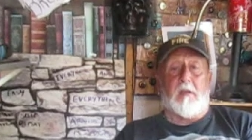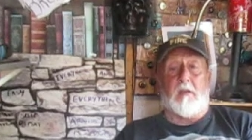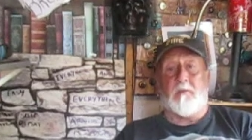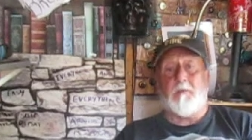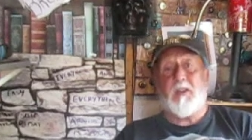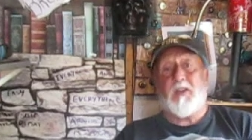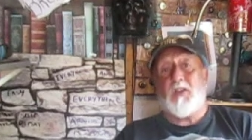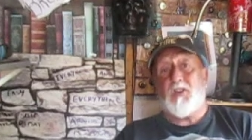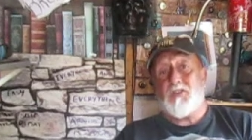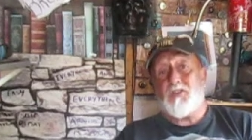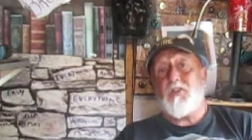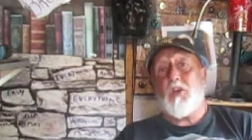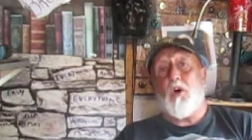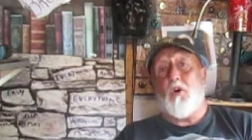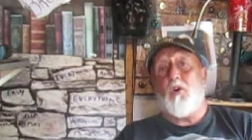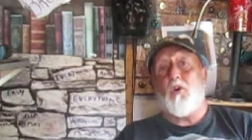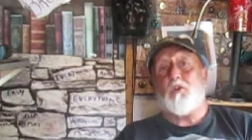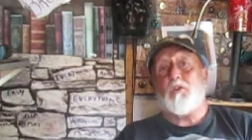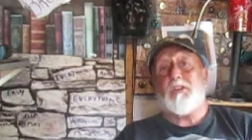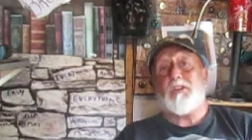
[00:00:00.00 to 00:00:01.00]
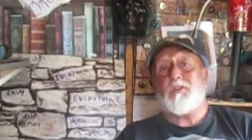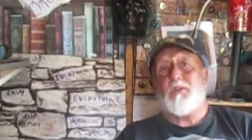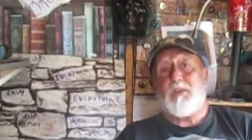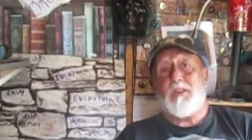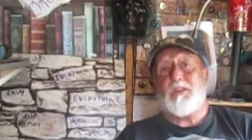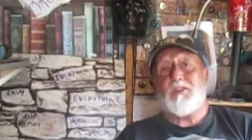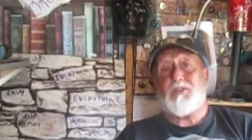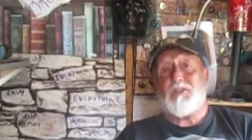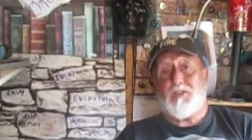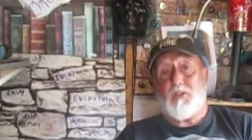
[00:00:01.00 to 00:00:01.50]
because not only
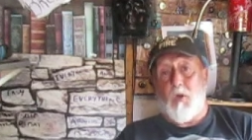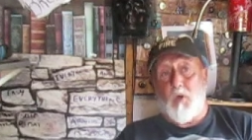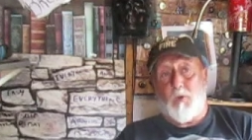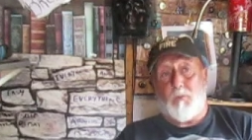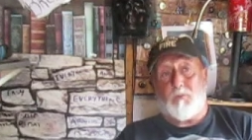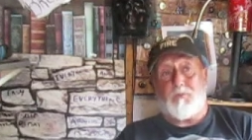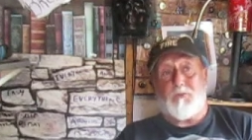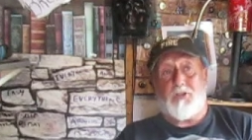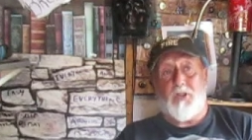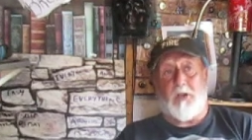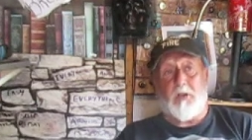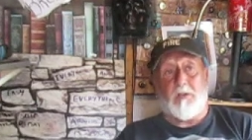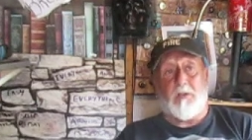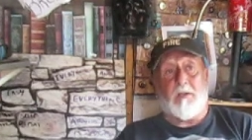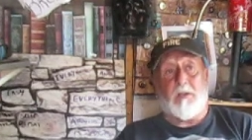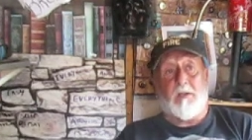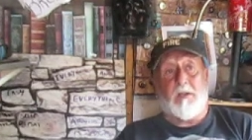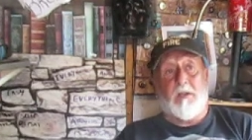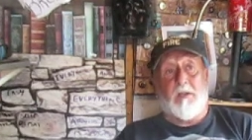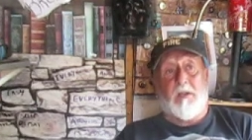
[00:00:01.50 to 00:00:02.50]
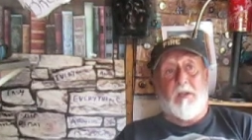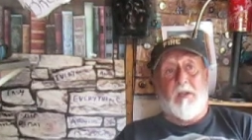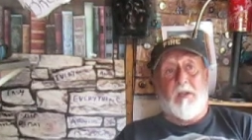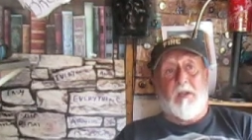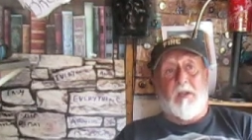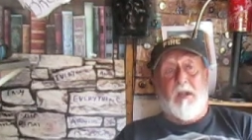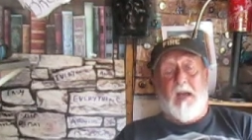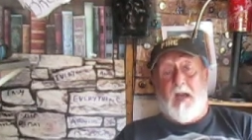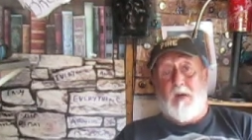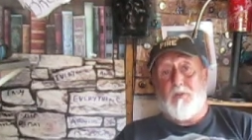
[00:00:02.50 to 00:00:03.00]
doing the sculpture,
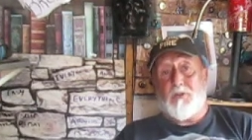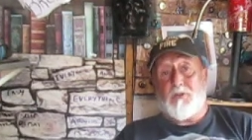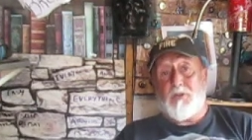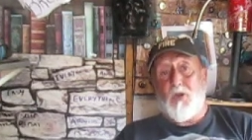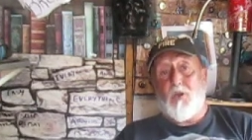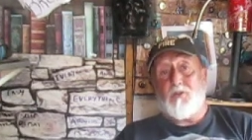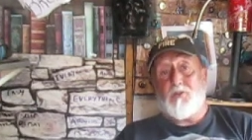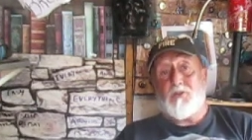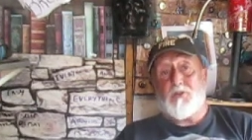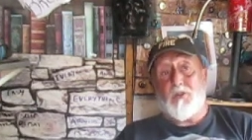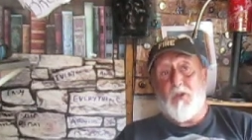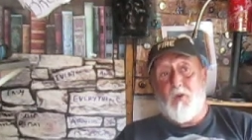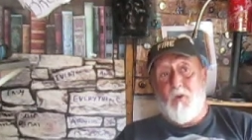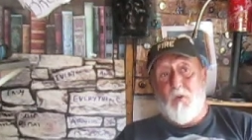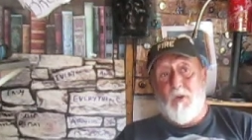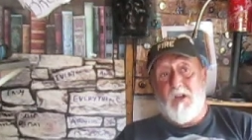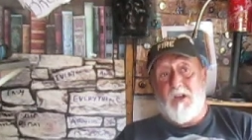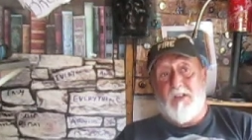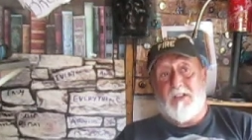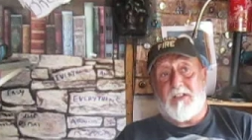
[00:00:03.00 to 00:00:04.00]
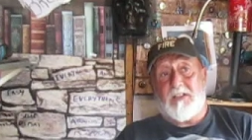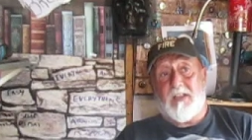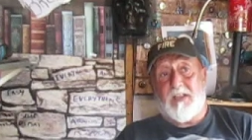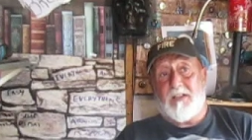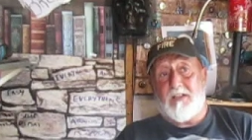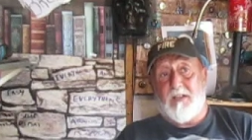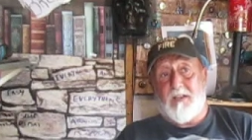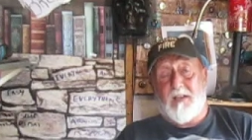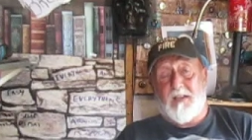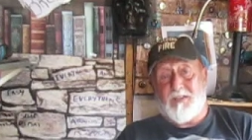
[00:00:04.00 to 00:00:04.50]
I was also working
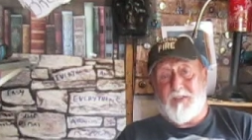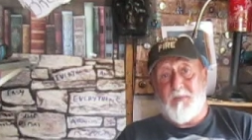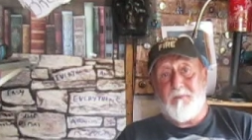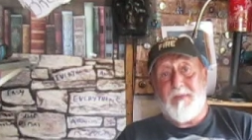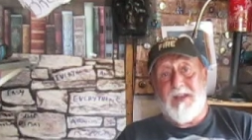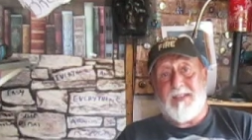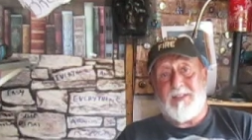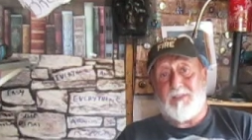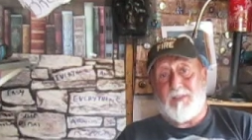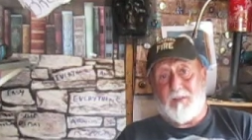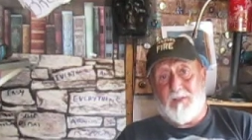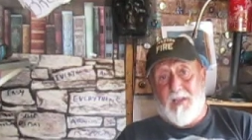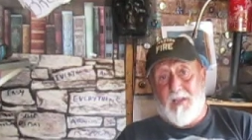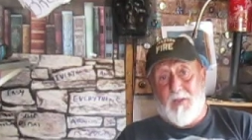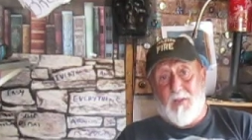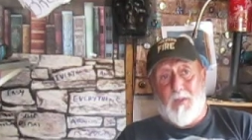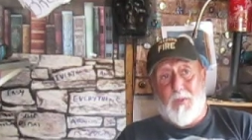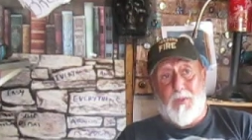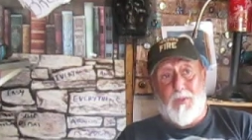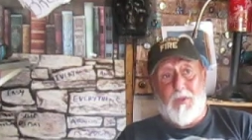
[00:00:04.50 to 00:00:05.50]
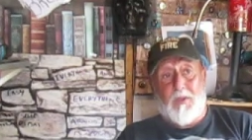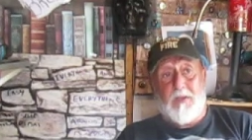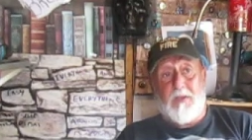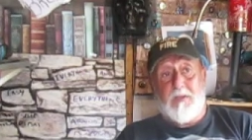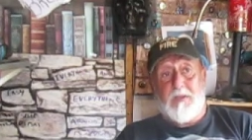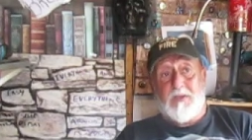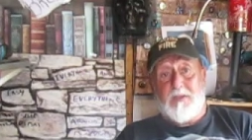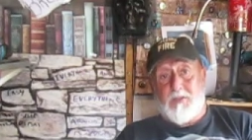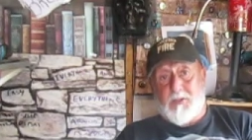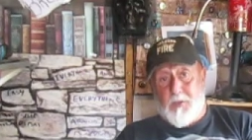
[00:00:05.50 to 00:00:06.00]
as a mental health
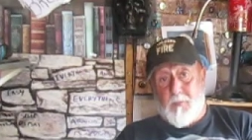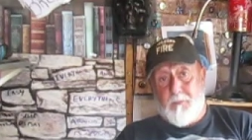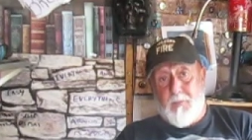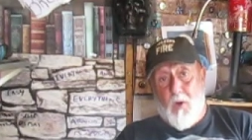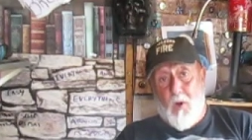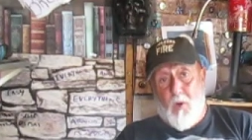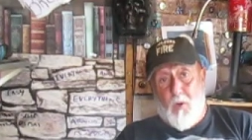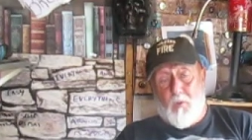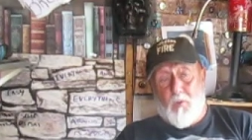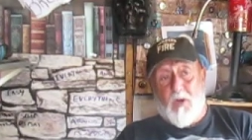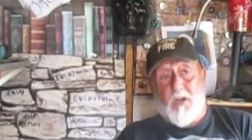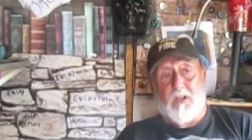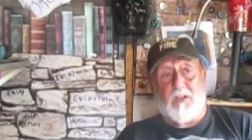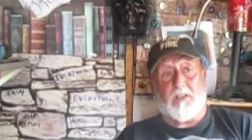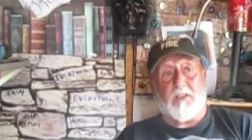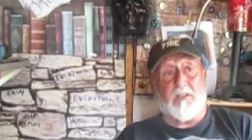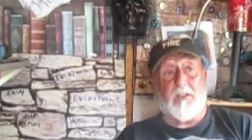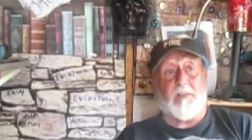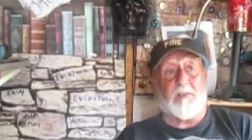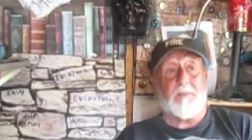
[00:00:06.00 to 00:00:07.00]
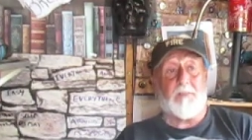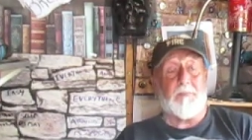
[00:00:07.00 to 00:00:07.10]
support worker,